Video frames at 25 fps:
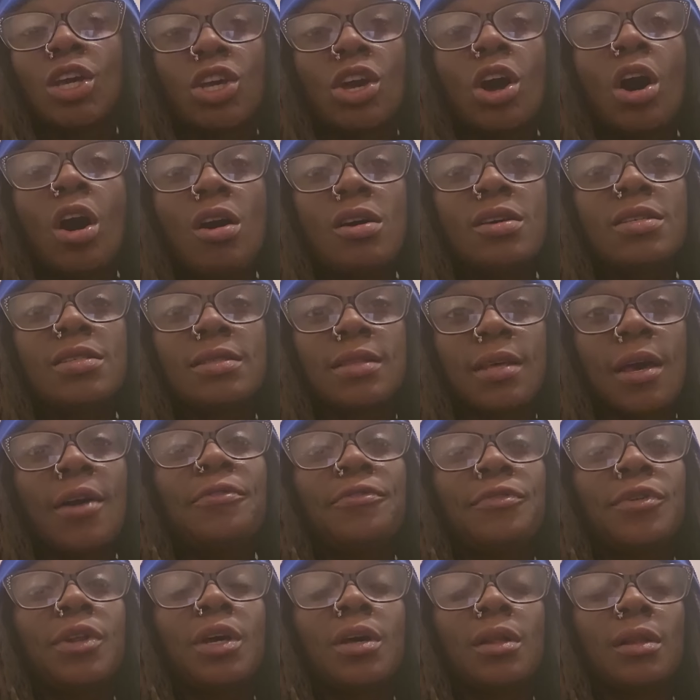Y'all is
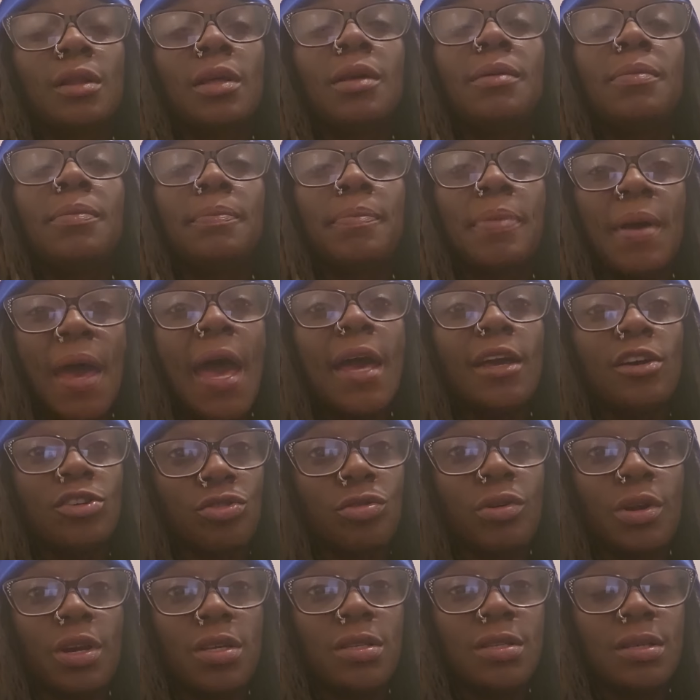definitely back
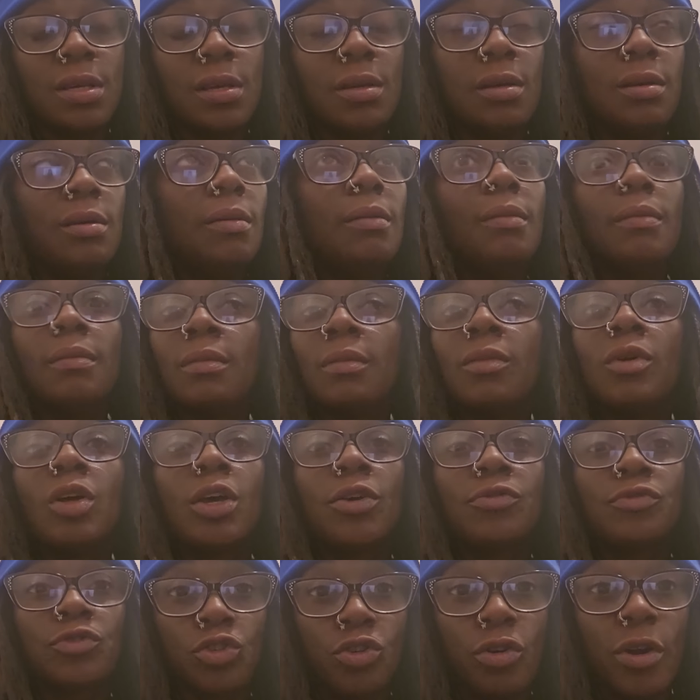crazy.
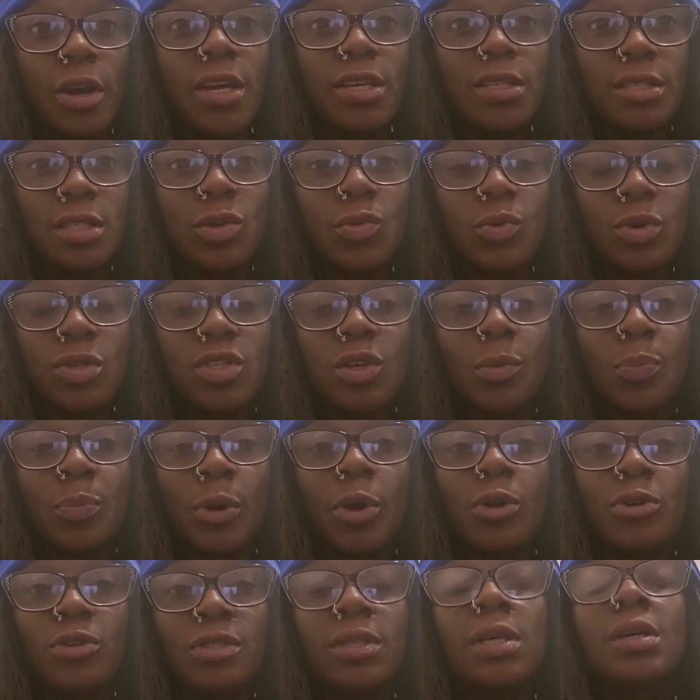If crazy was a
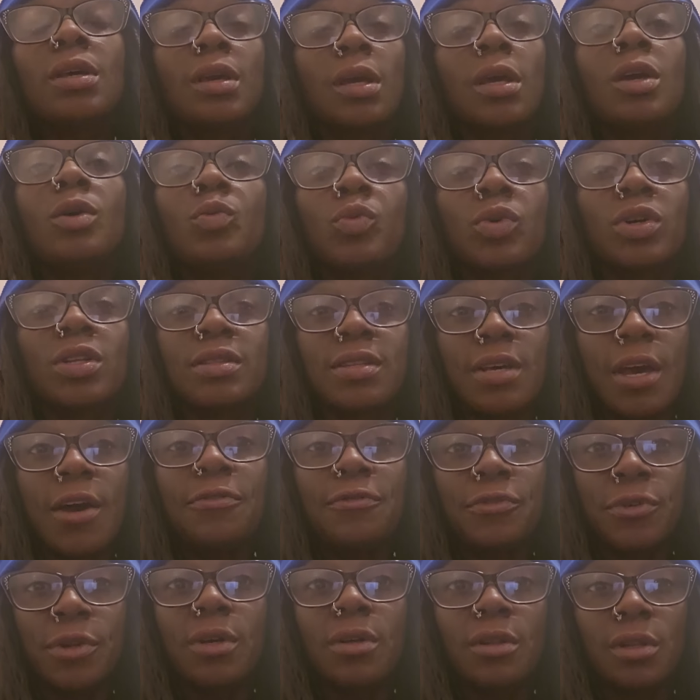person, it would
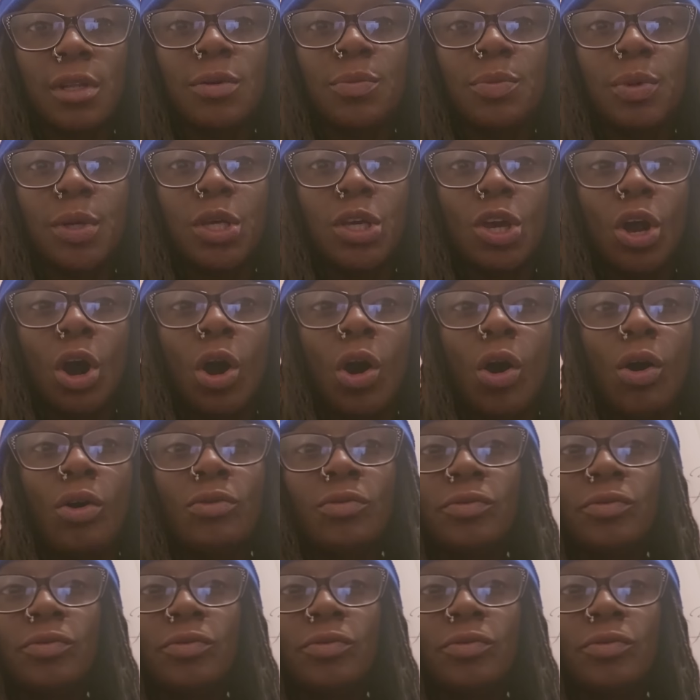definitely be y'all.